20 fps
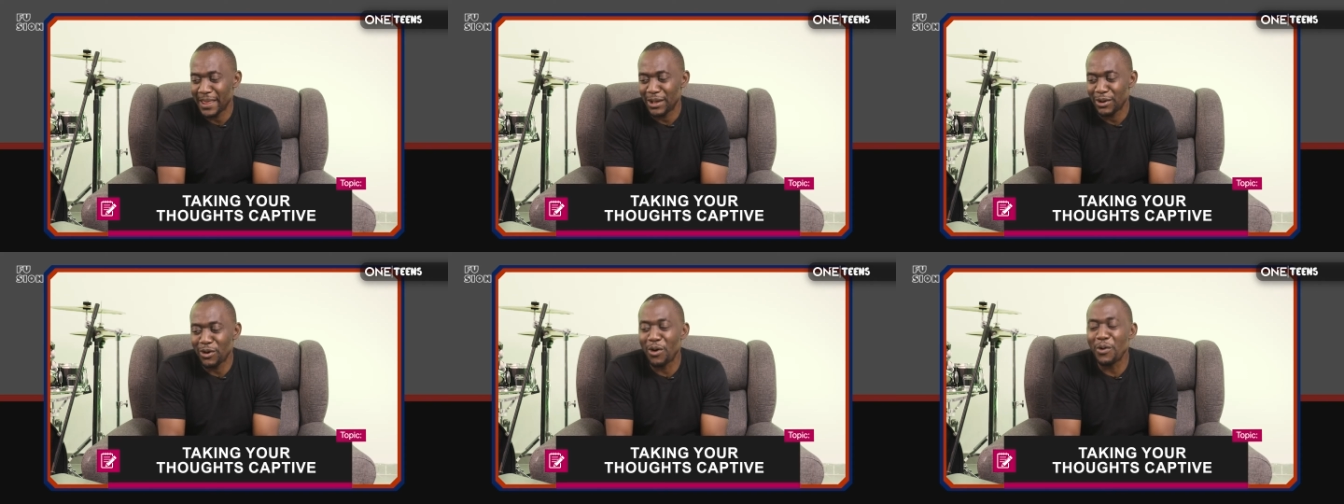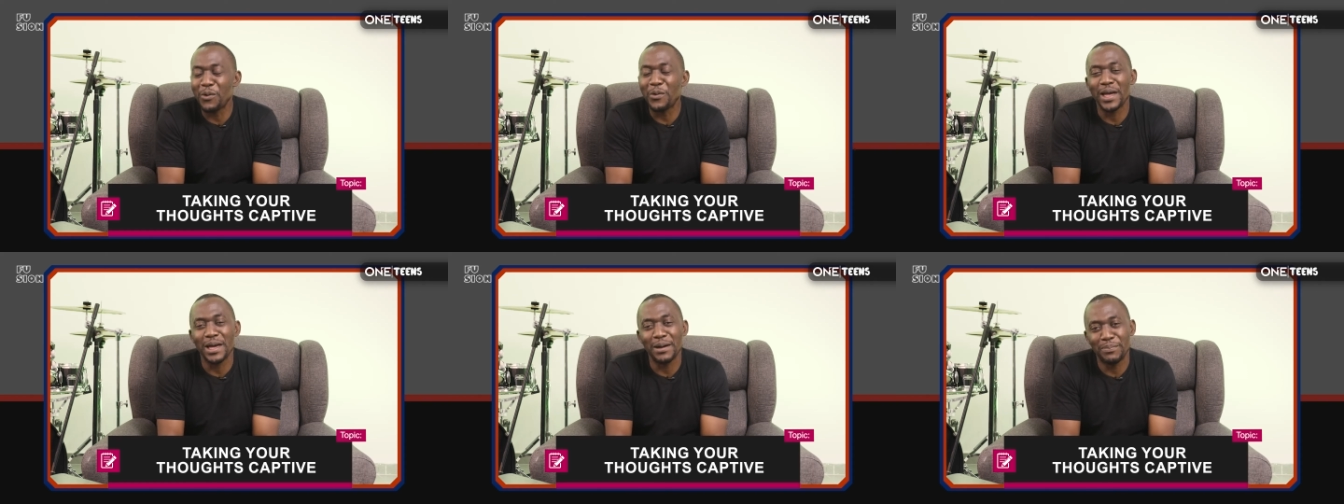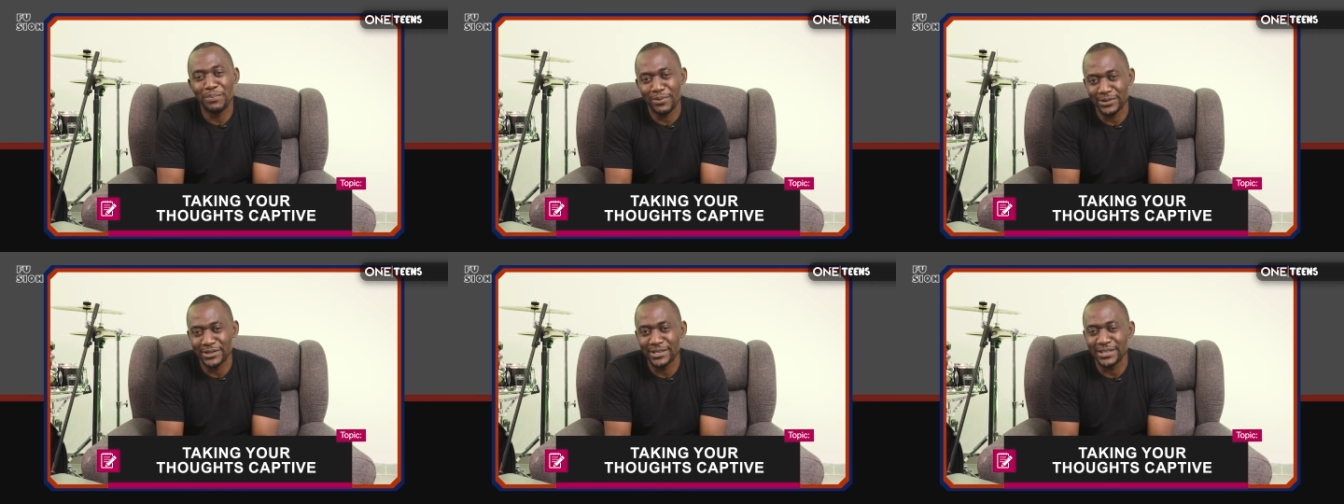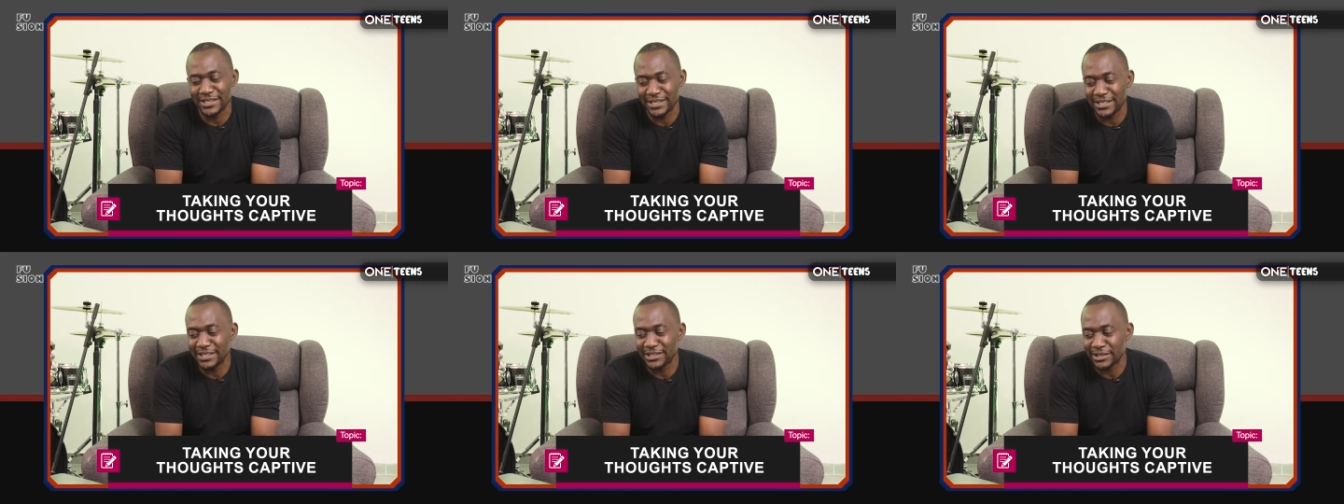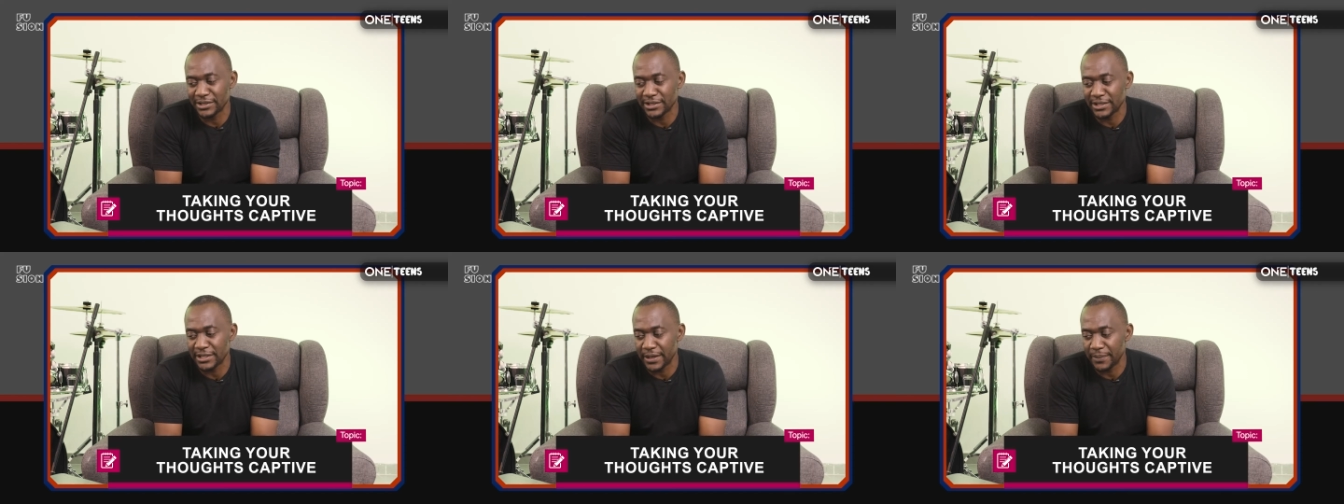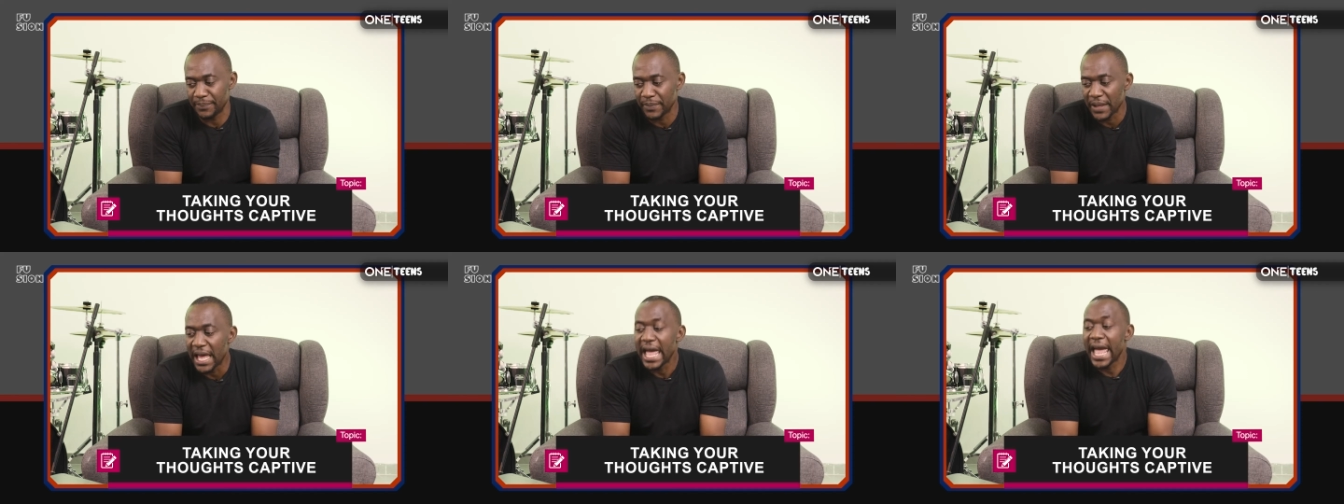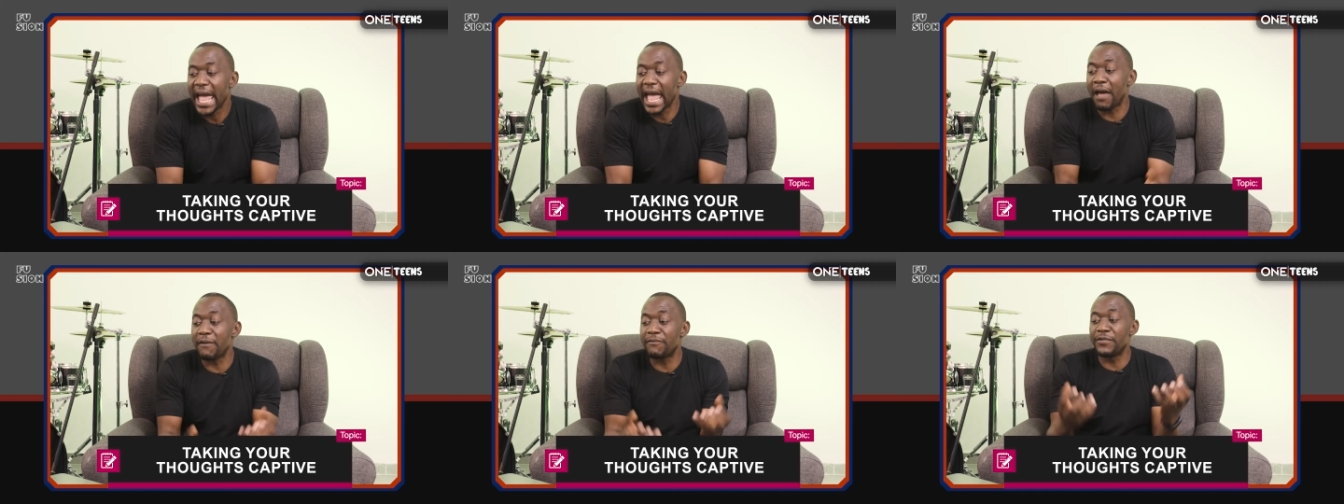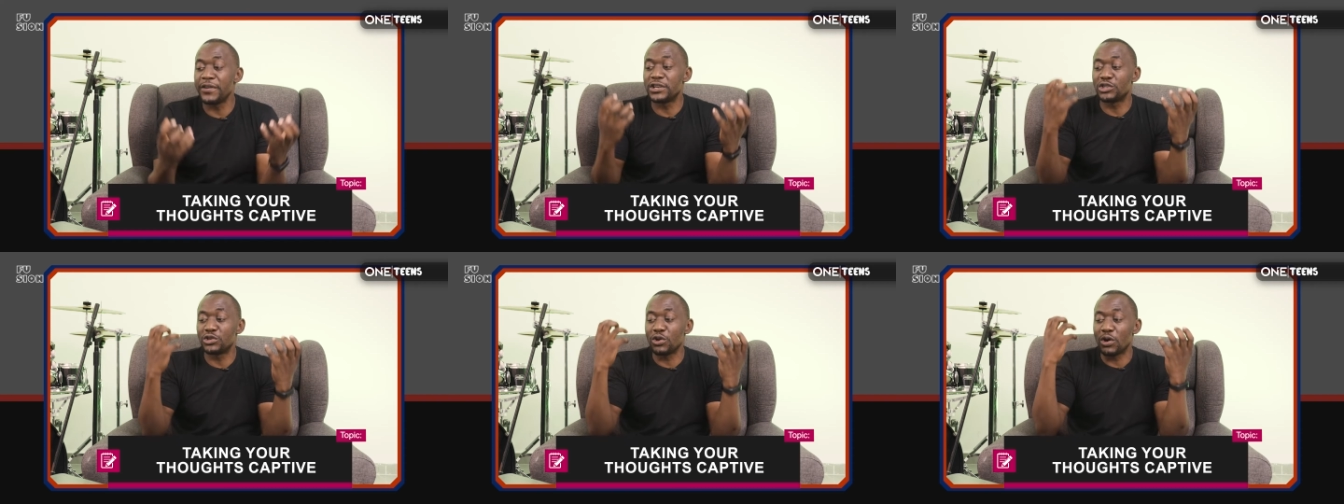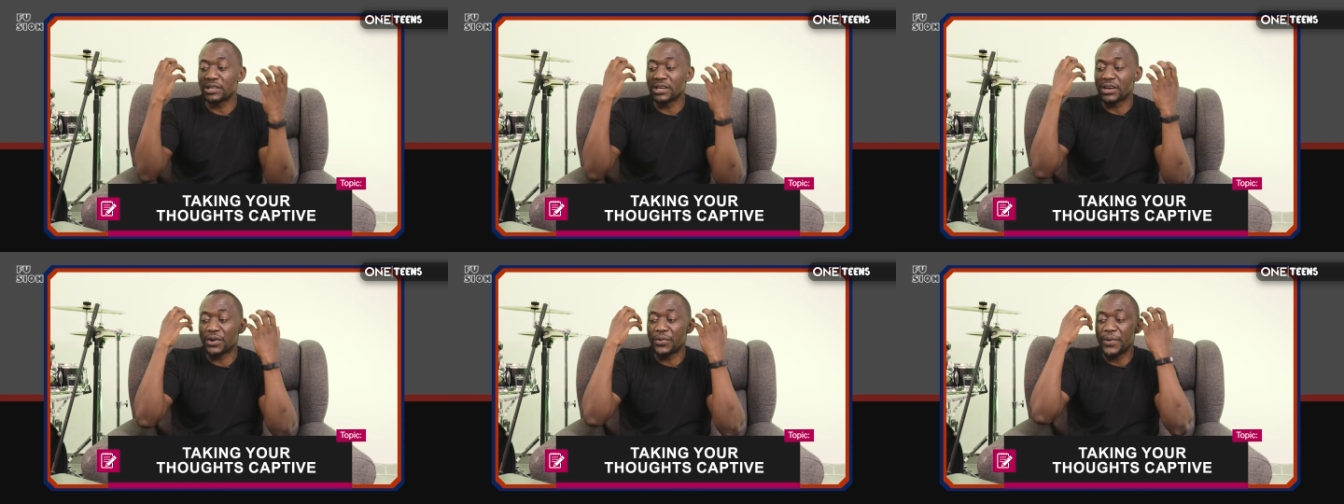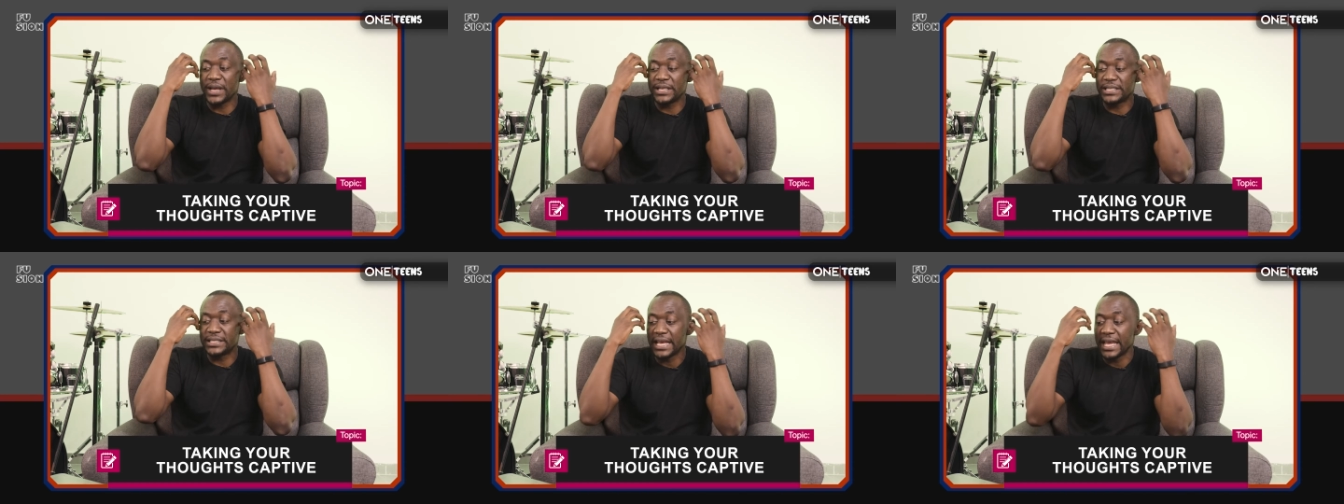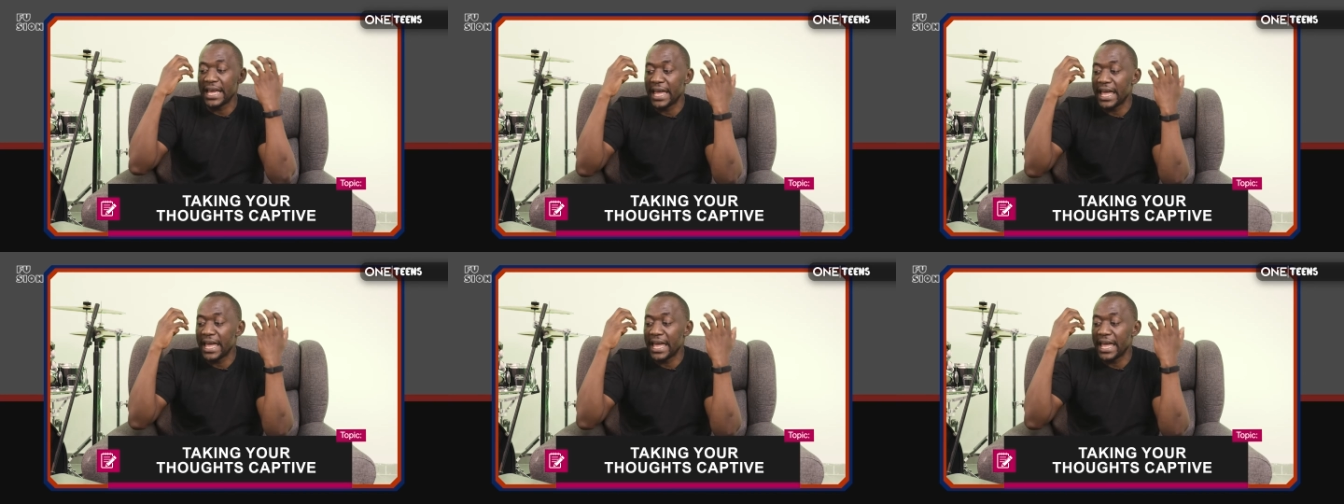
God will help us in Jesus' name. Every thought creates